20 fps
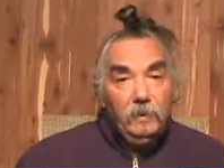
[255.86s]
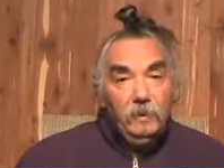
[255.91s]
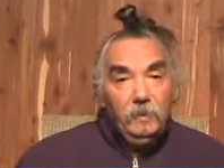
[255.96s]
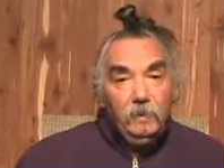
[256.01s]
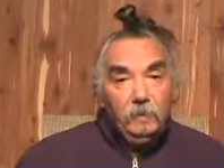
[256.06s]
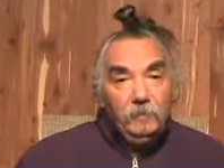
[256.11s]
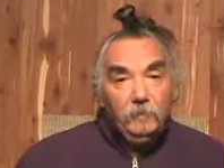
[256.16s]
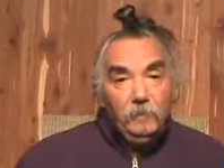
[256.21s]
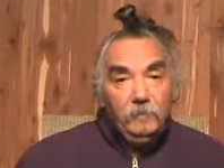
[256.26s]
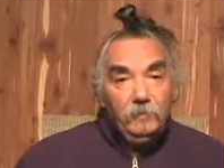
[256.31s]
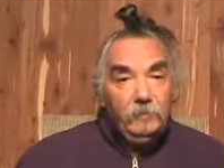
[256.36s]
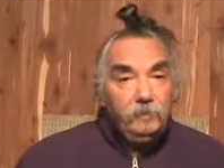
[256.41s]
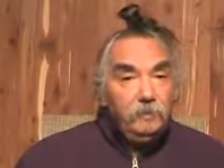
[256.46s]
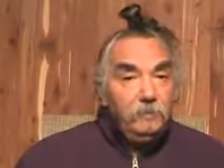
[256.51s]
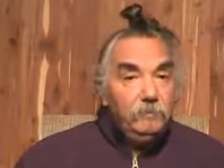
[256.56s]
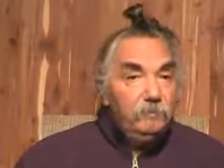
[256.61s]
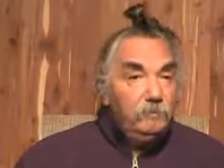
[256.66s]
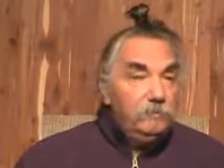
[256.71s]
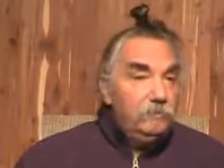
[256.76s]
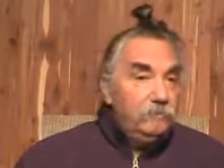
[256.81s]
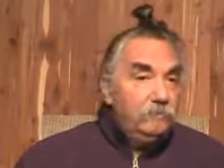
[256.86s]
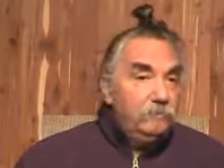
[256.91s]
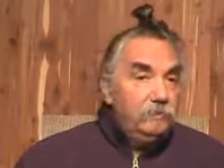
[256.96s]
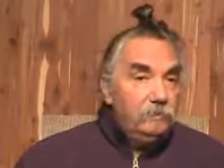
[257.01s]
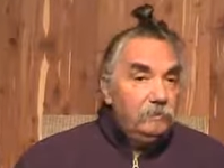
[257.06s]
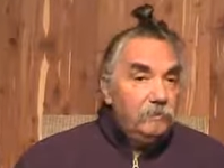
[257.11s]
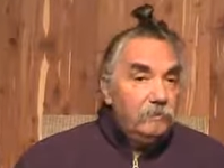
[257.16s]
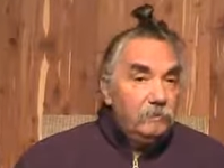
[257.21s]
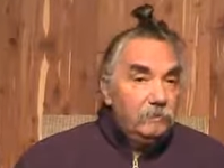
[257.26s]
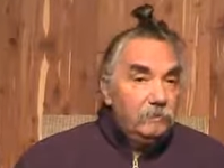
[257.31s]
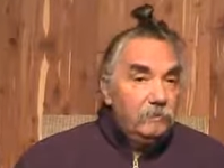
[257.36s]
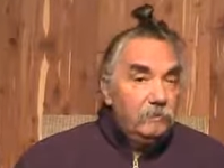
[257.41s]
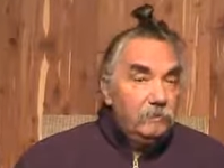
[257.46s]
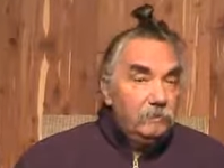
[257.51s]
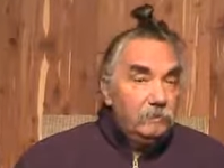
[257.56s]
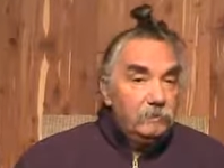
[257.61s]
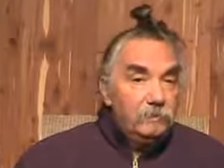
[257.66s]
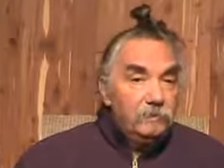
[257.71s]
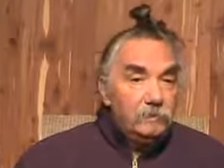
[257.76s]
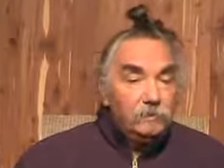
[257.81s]
And maybe,
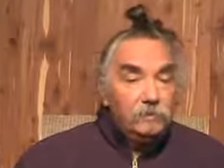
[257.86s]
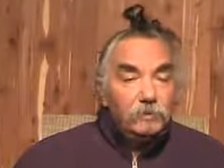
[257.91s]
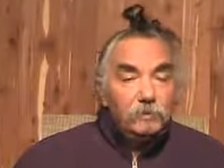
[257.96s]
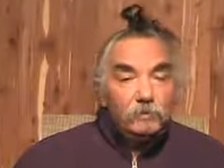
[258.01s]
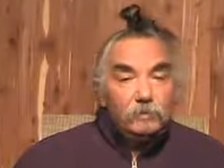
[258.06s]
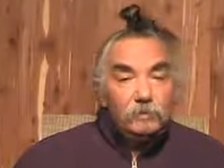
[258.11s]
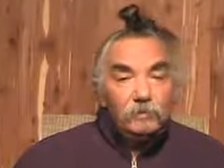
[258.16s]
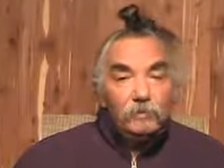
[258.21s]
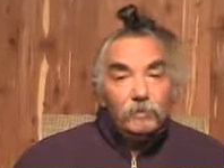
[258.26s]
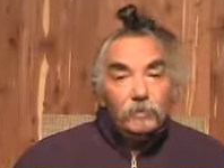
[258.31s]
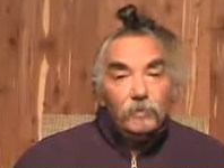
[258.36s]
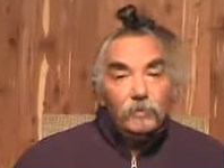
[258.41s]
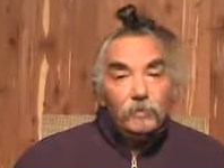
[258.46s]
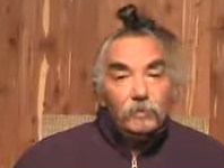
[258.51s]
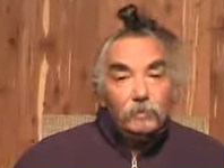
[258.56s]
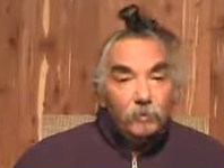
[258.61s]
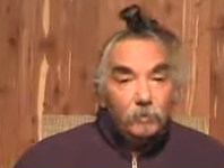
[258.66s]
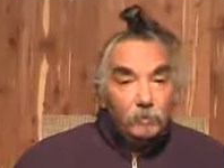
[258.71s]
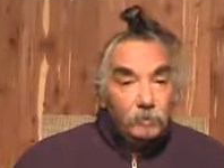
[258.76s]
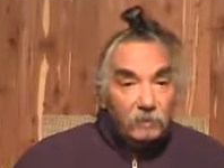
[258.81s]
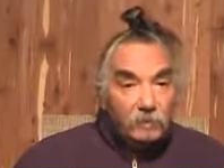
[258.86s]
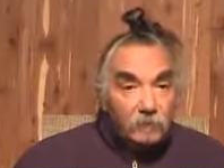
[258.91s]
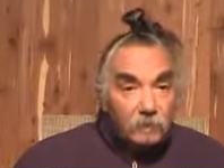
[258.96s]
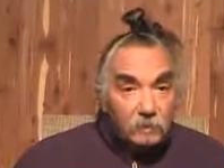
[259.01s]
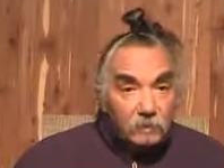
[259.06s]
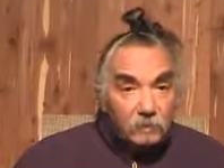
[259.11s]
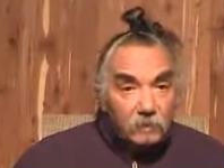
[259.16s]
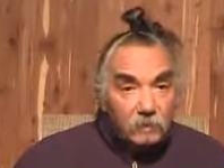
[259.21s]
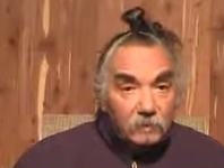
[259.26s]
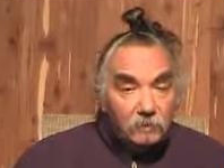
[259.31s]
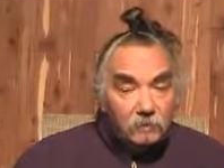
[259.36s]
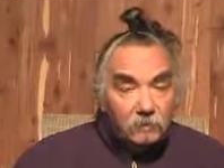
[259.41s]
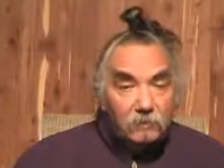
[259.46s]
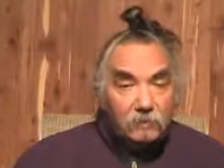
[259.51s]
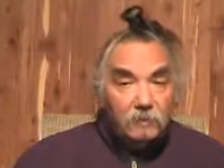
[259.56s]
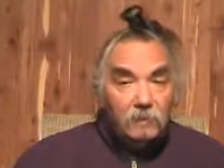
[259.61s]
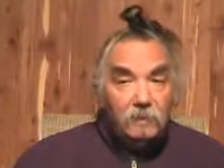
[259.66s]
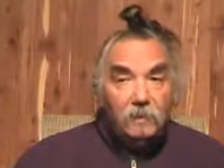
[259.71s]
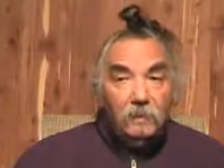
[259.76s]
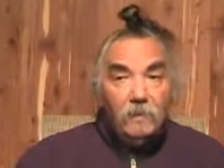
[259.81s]
according to some schools, you're, you're appealing then
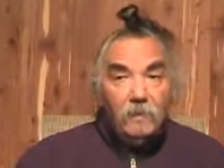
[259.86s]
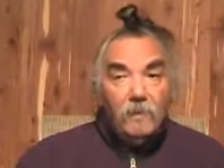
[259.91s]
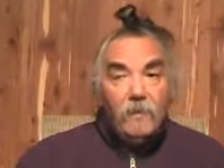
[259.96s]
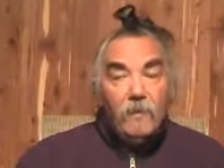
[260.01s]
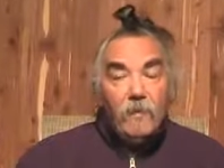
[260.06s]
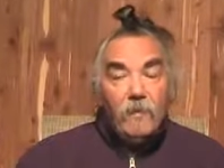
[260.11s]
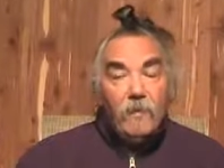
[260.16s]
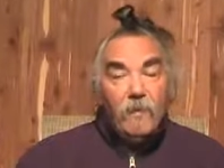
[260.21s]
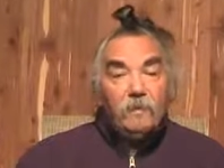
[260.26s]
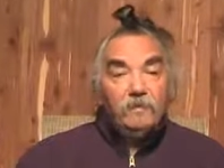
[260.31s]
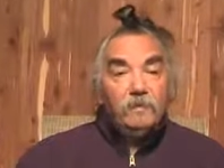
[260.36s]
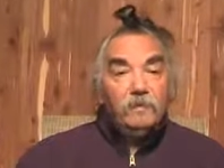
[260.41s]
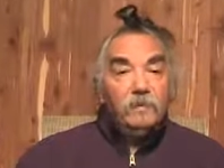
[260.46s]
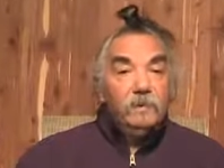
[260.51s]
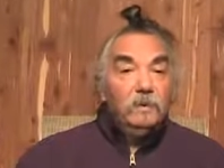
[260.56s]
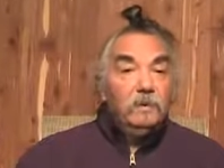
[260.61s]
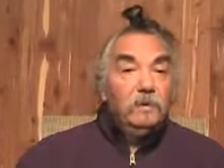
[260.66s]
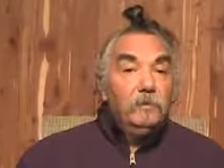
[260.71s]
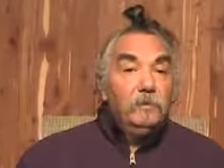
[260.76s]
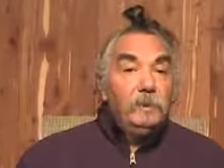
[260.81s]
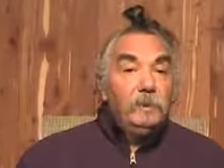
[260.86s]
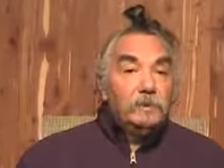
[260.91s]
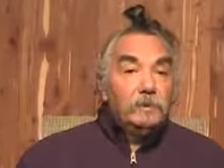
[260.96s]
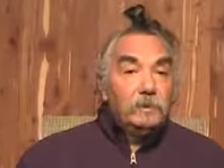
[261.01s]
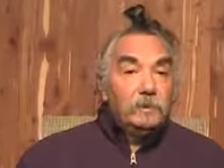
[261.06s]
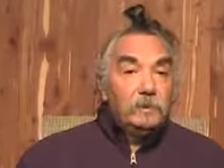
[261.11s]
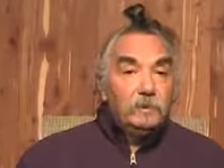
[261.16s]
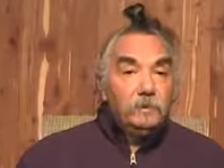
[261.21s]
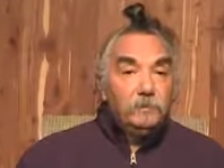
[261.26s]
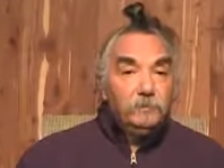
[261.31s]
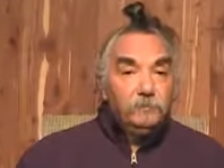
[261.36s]
to the inner master,